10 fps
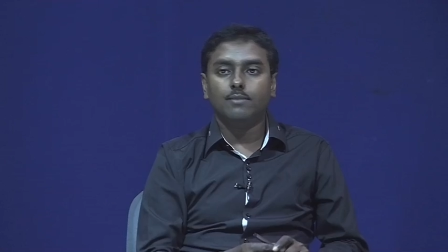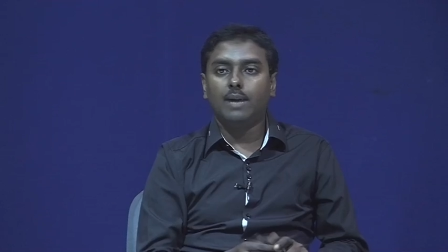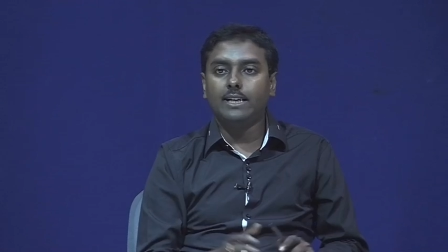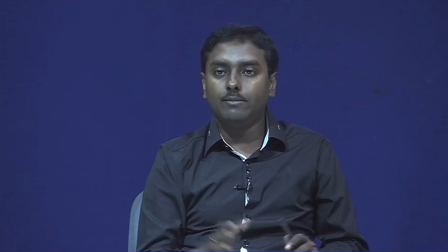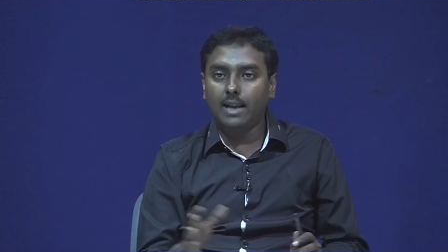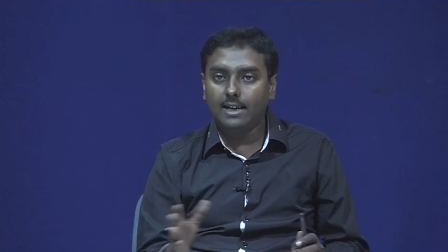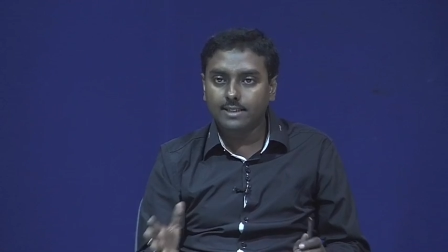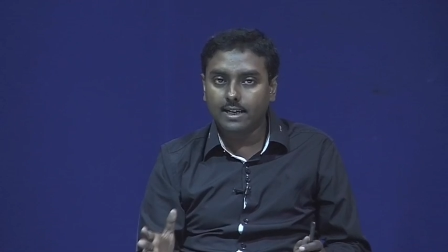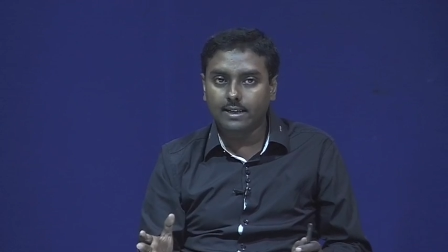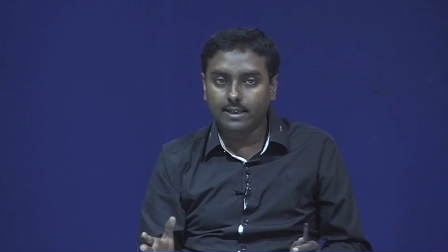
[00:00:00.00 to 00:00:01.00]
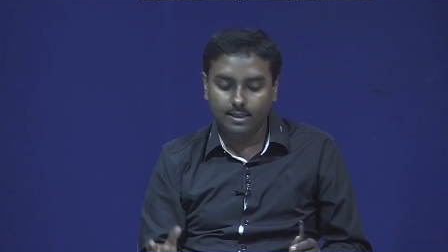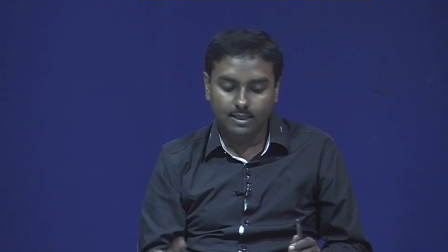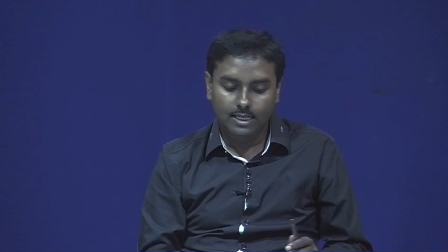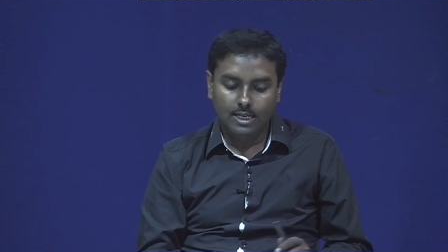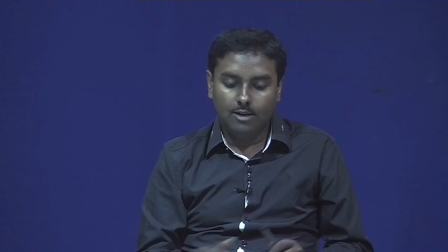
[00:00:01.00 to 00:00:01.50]
a multiplier circuit
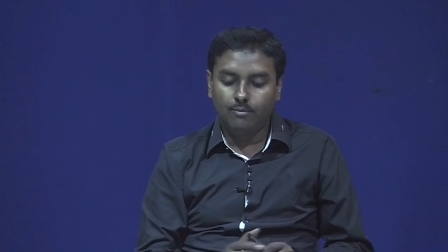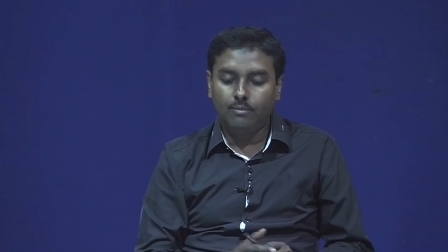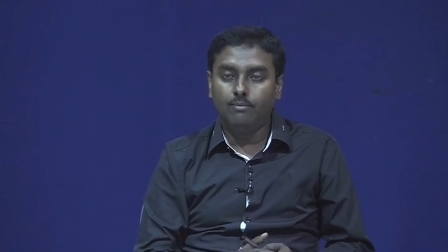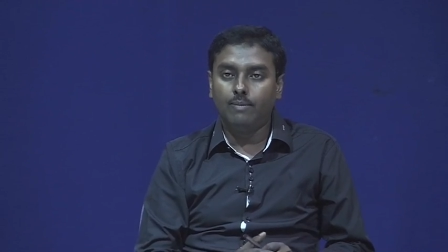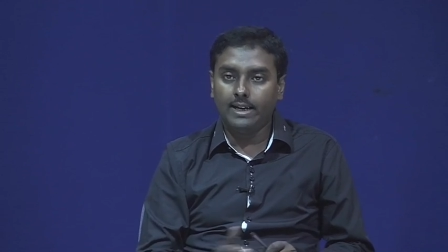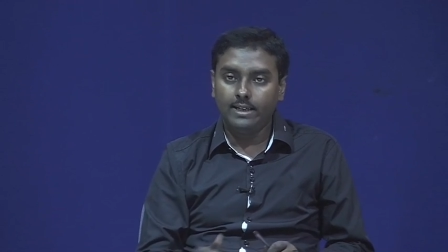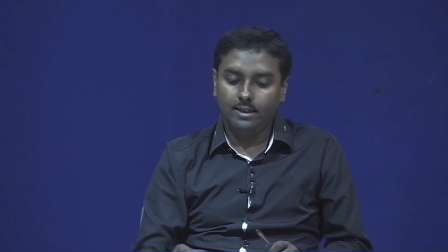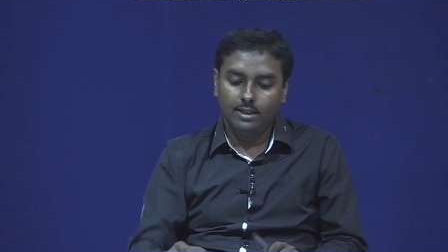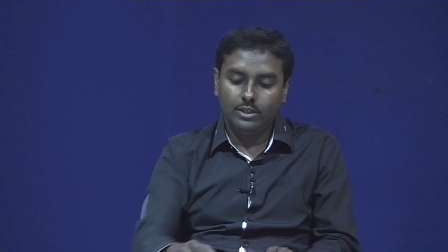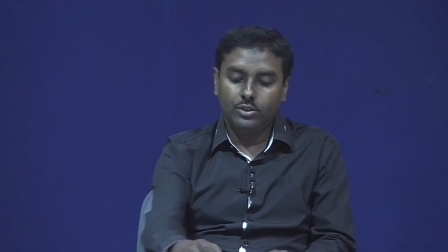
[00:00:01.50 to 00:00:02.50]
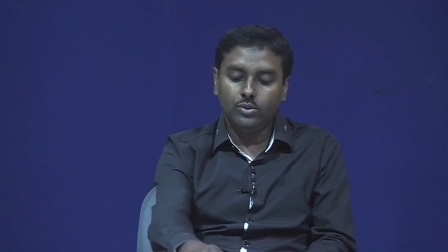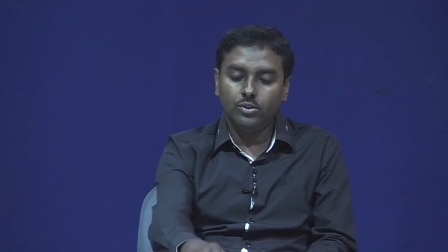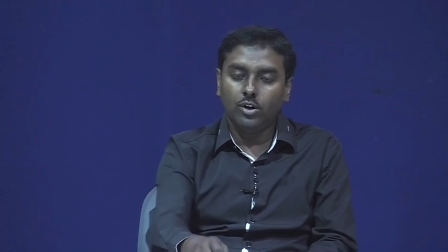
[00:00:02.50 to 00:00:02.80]
by 2